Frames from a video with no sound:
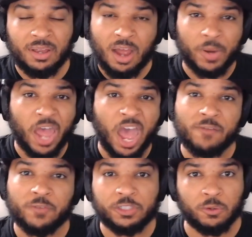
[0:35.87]
I'm gonna
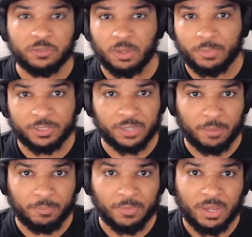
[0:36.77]
average those numbers
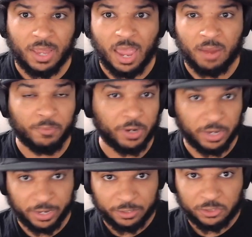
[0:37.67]
up and we're gonna
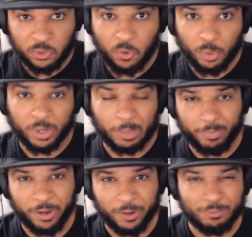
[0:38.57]
get a score and
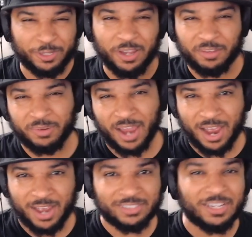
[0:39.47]
compare them to the other
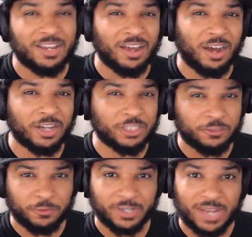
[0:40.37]
guys.
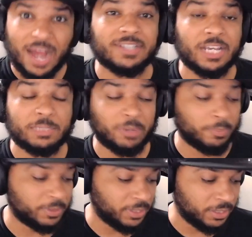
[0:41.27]
Just for context
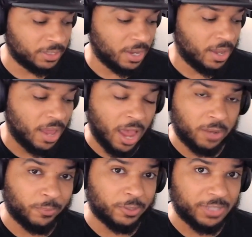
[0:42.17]
purposes,
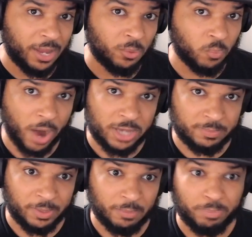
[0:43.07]
Edwards and
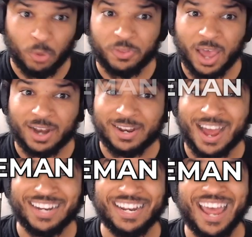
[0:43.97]
Wiseman both got a
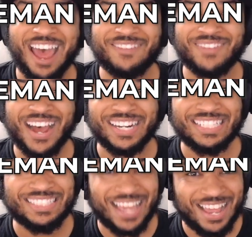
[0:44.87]
9.5 out
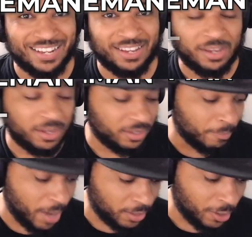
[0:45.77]
of 10.
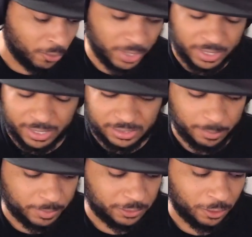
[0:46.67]
LaMelo in his
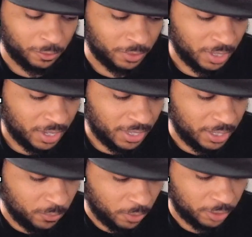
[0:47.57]
episode,
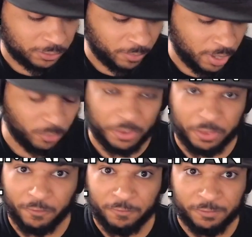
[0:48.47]
he walked away with
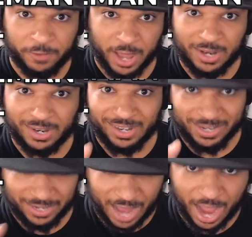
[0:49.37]
a flat
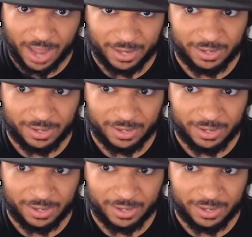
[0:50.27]
9.